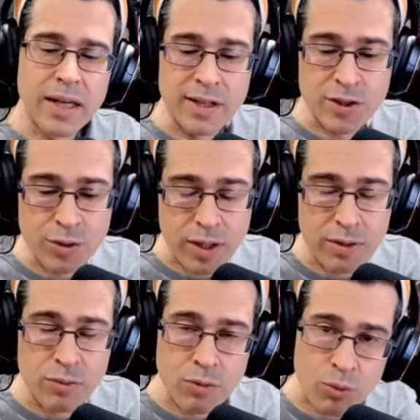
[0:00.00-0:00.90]
is you
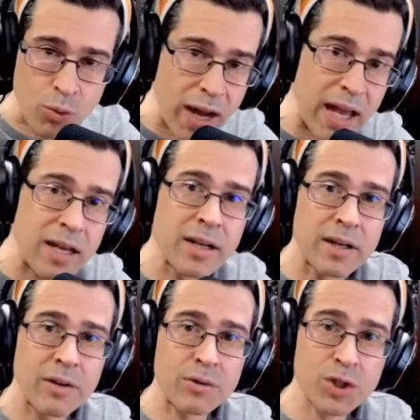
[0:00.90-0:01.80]
can raid
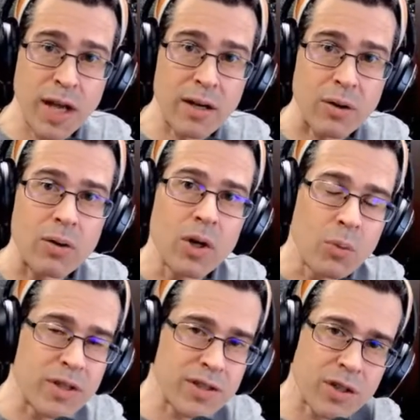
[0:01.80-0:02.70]
another channel,
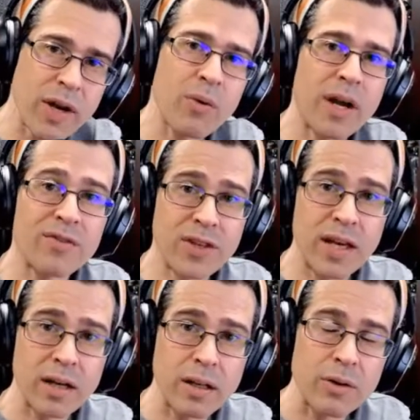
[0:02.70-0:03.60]
which is a great way of
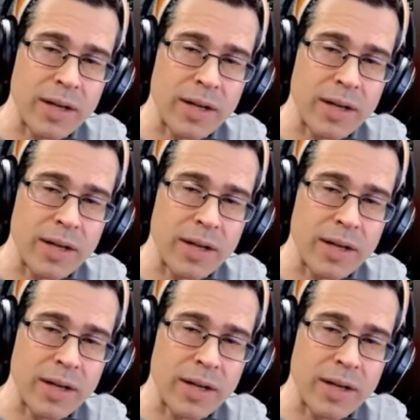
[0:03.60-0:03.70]
saying hello.